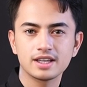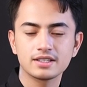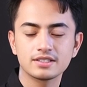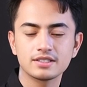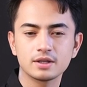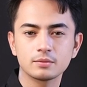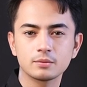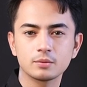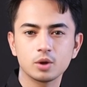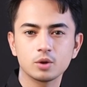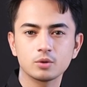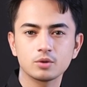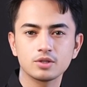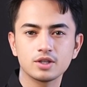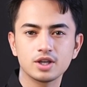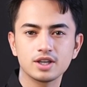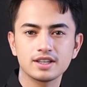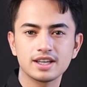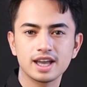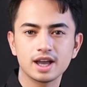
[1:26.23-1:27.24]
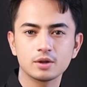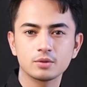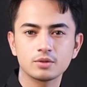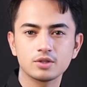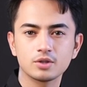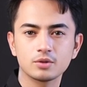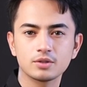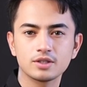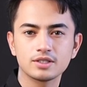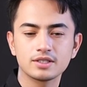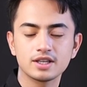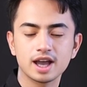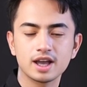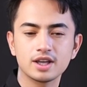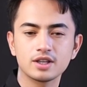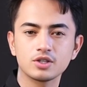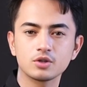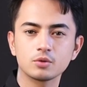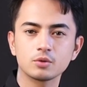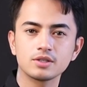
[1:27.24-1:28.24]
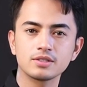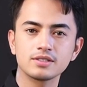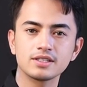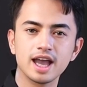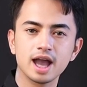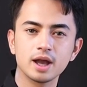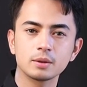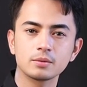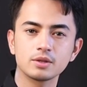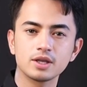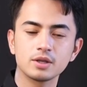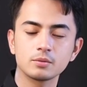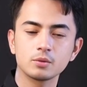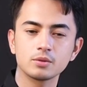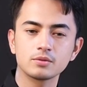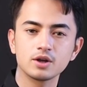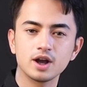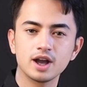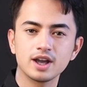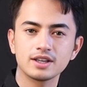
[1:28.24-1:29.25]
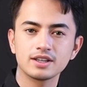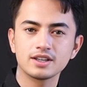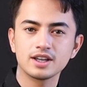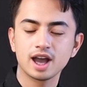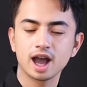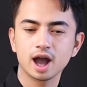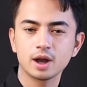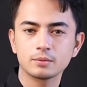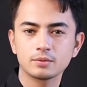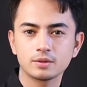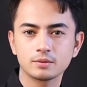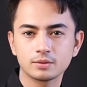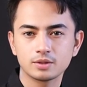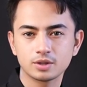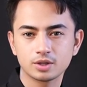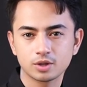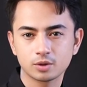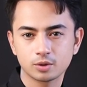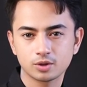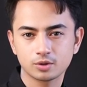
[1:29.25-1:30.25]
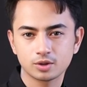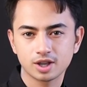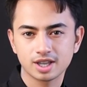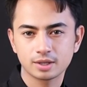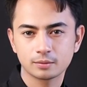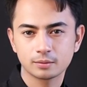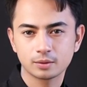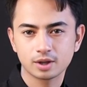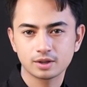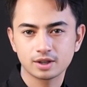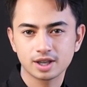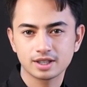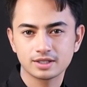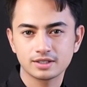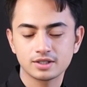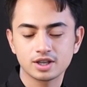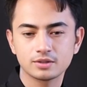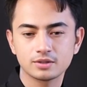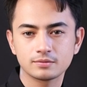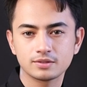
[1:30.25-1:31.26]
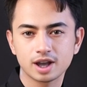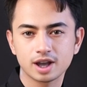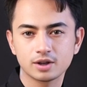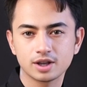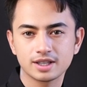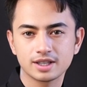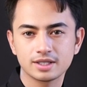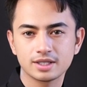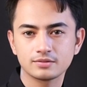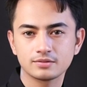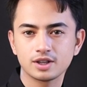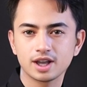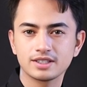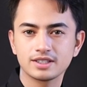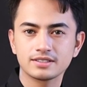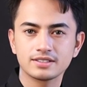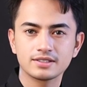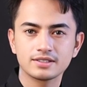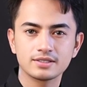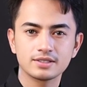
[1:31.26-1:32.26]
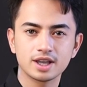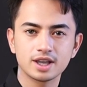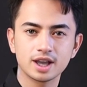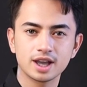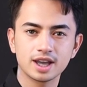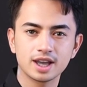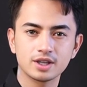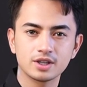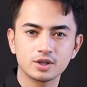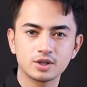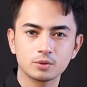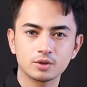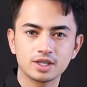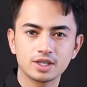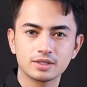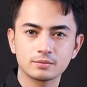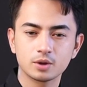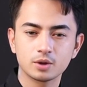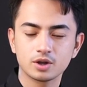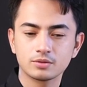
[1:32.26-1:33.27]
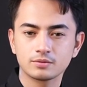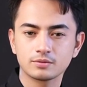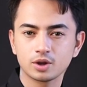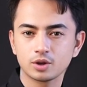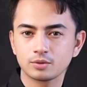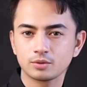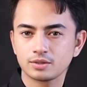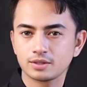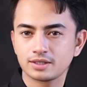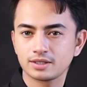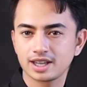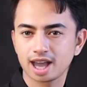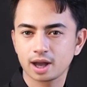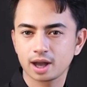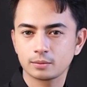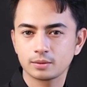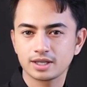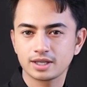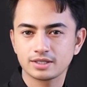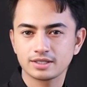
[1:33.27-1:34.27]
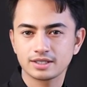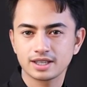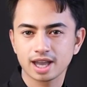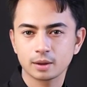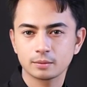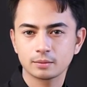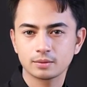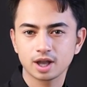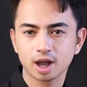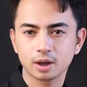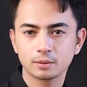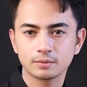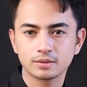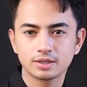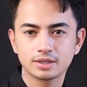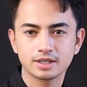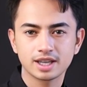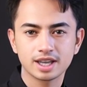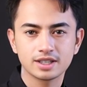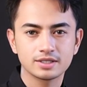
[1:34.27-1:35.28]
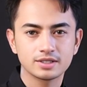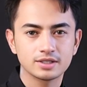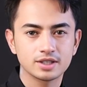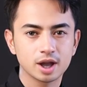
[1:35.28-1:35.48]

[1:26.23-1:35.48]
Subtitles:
an approach that allows your design to adapt and provide an optimal user experience on various devices, including smartphones, tablets, laptops, and